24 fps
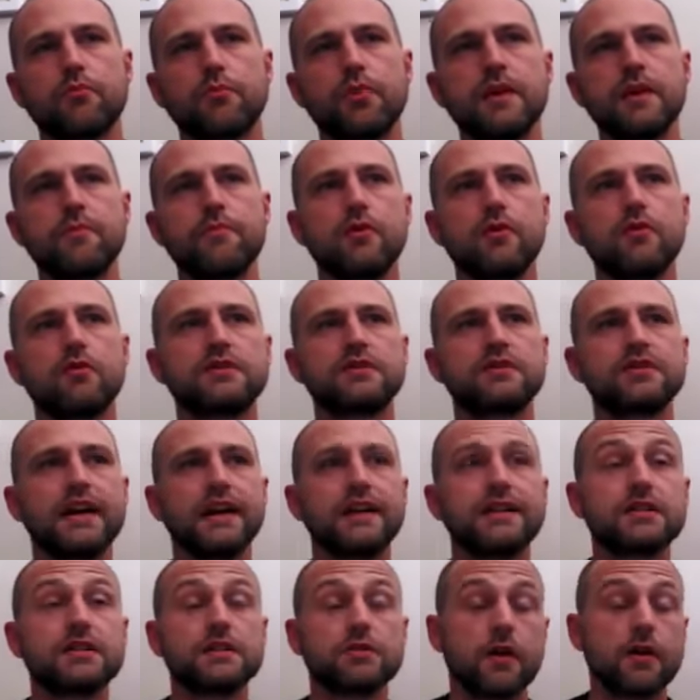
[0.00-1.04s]
people
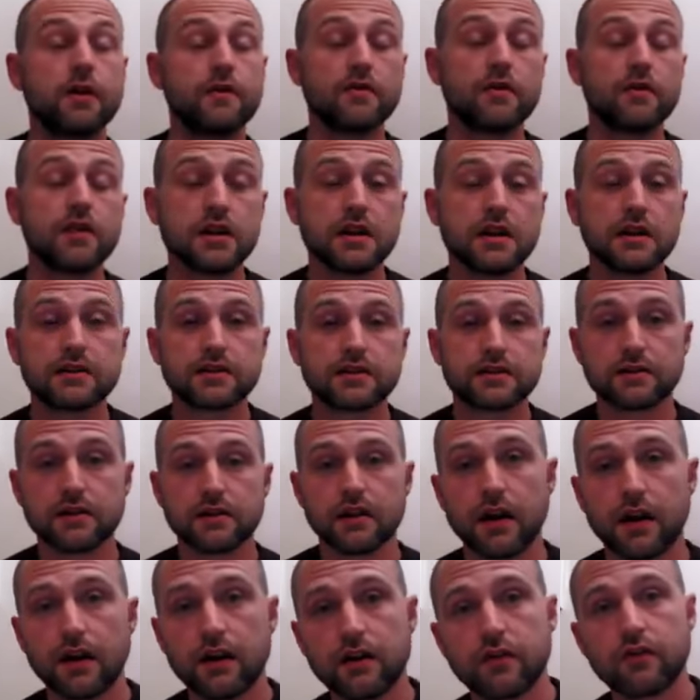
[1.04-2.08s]
tend to overeat
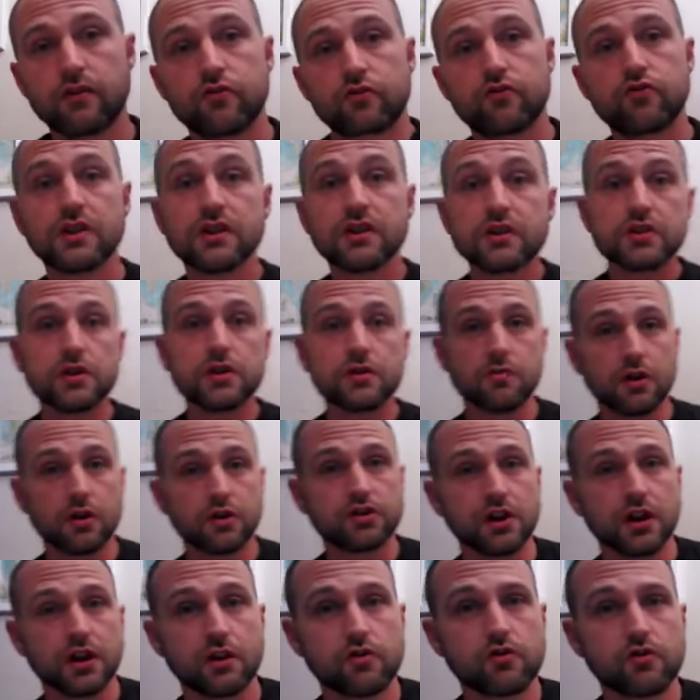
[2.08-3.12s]
and drink too
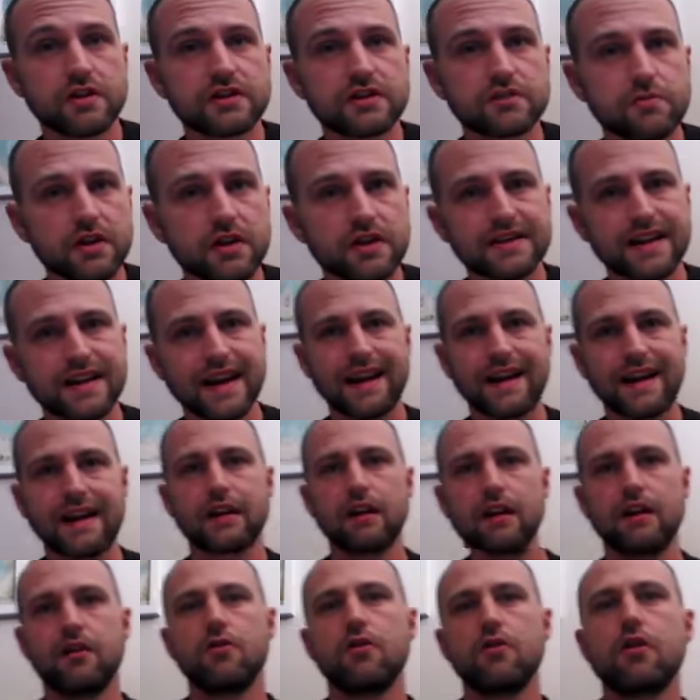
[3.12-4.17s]
much at Christmas, and it
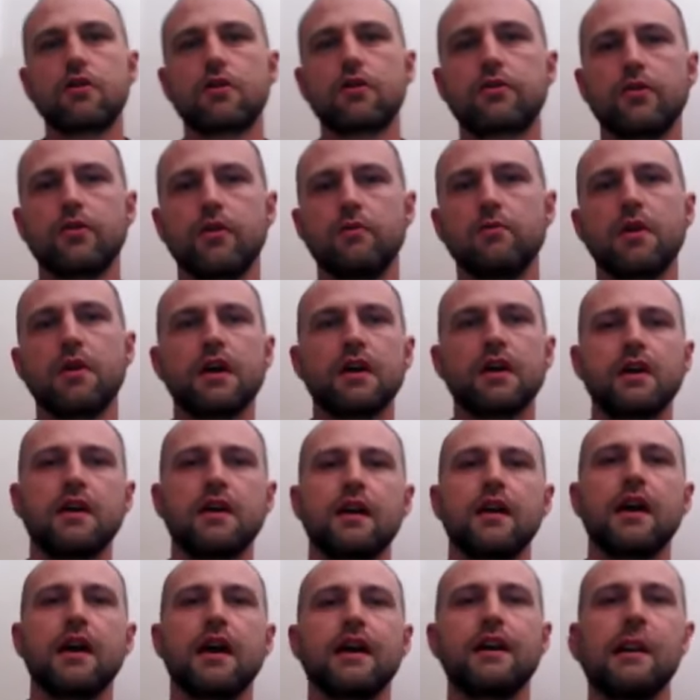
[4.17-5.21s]
can knock them,
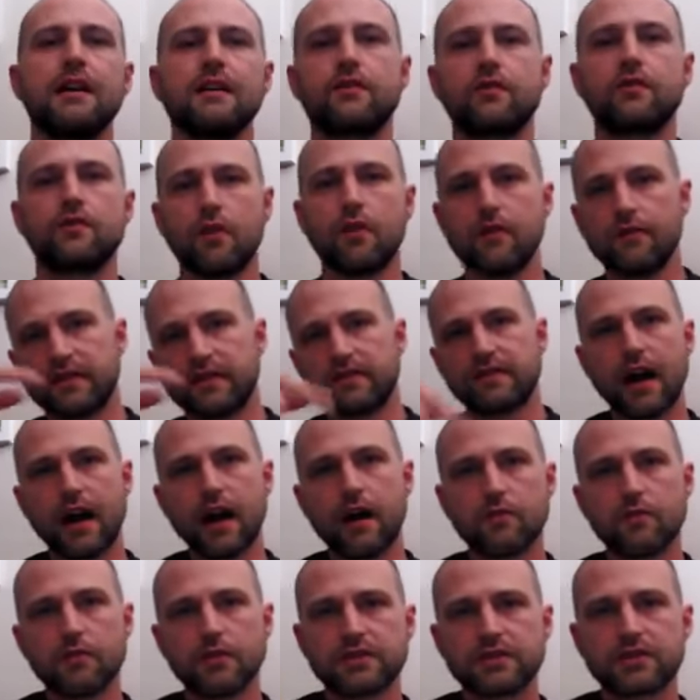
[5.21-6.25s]
and it's sort of a
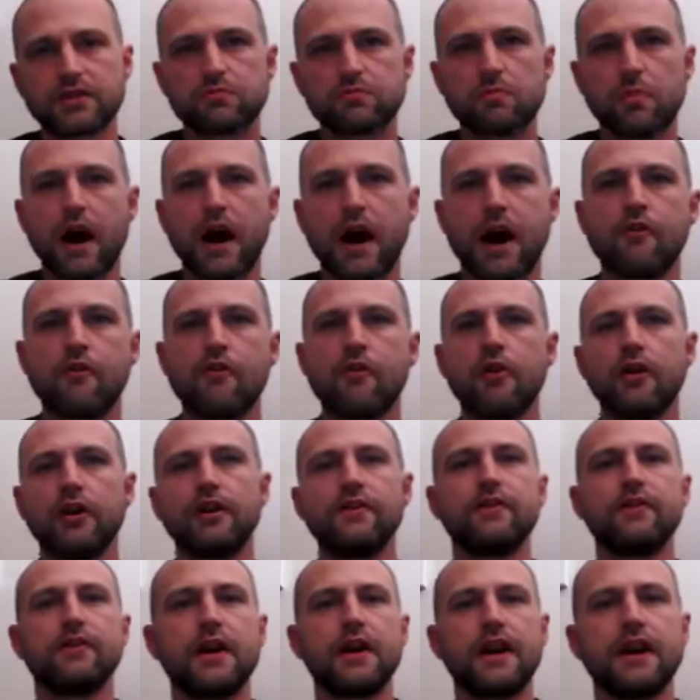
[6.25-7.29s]
downward
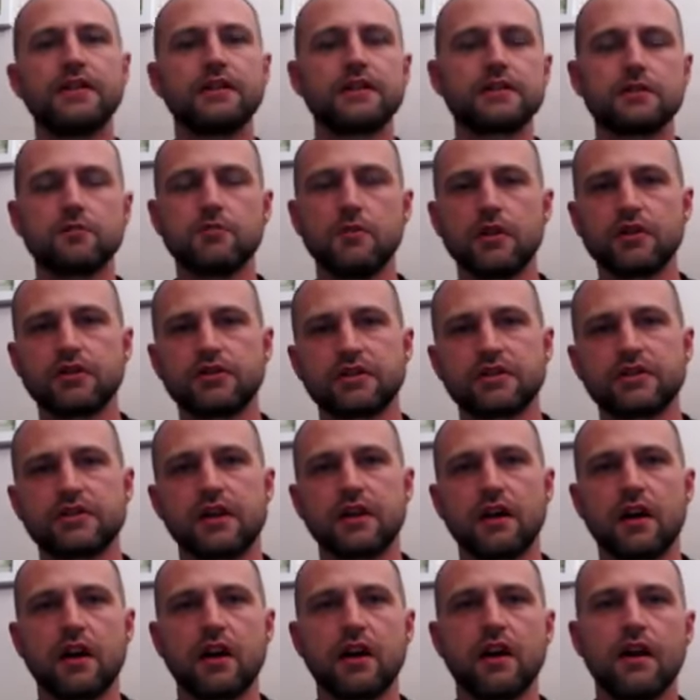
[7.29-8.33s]
spiral in so much as
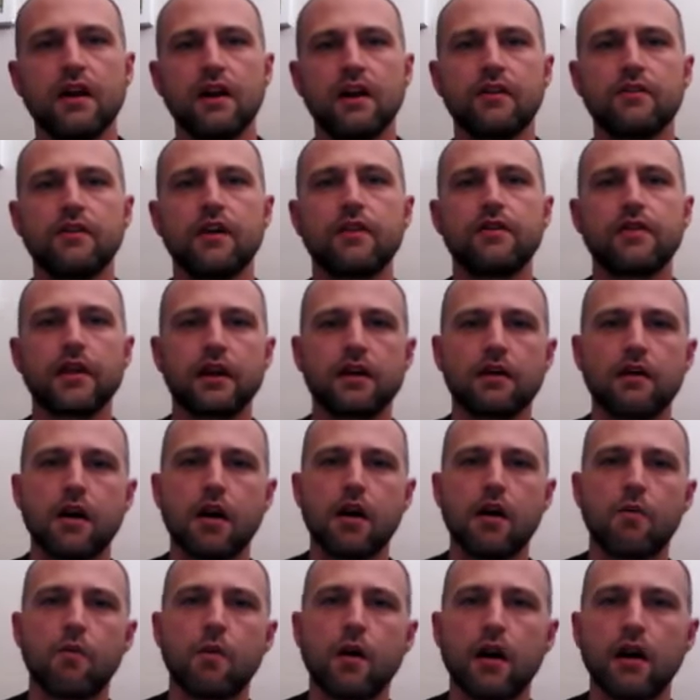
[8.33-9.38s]
that they think,
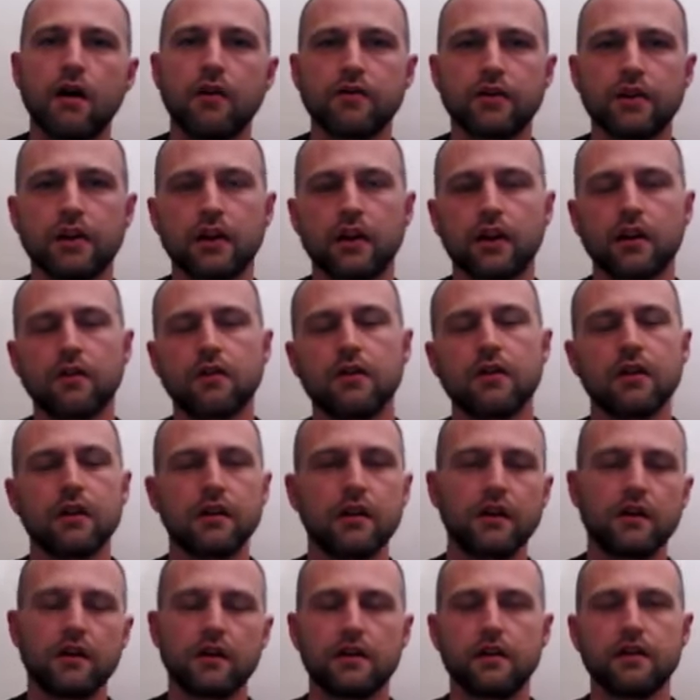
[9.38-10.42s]
oh well, you know,
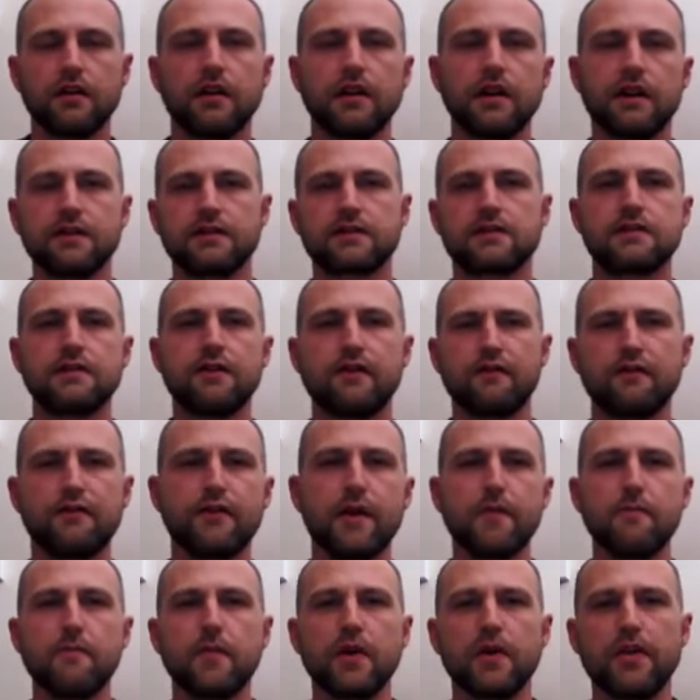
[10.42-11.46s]
it's
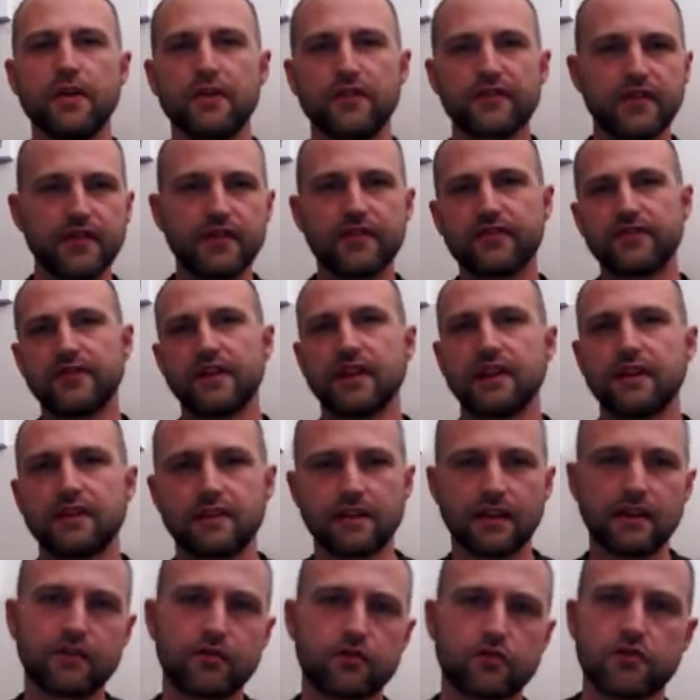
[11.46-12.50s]
November the 15th,
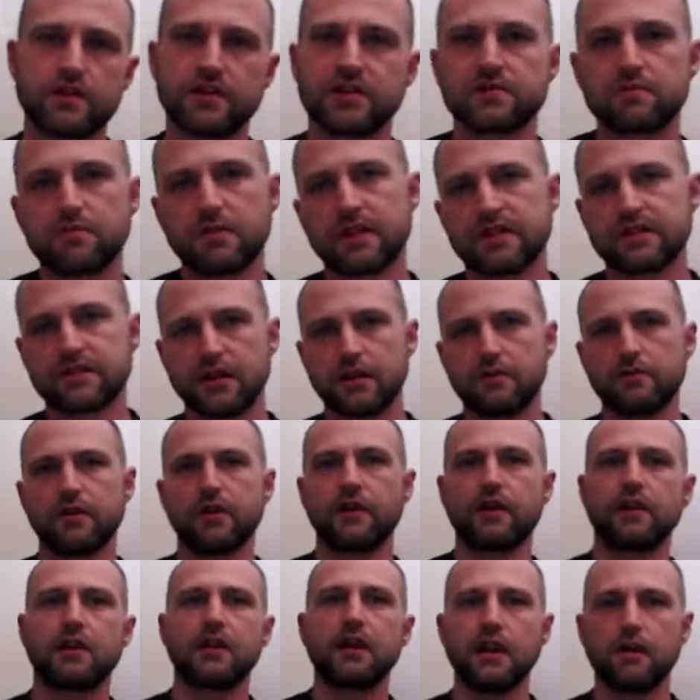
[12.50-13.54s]
it's Christmas, I'm
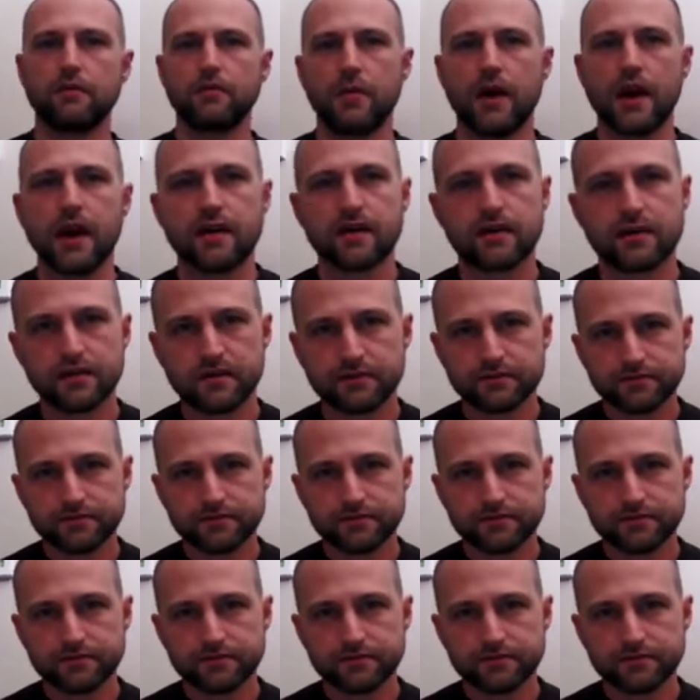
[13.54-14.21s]
going to kick back,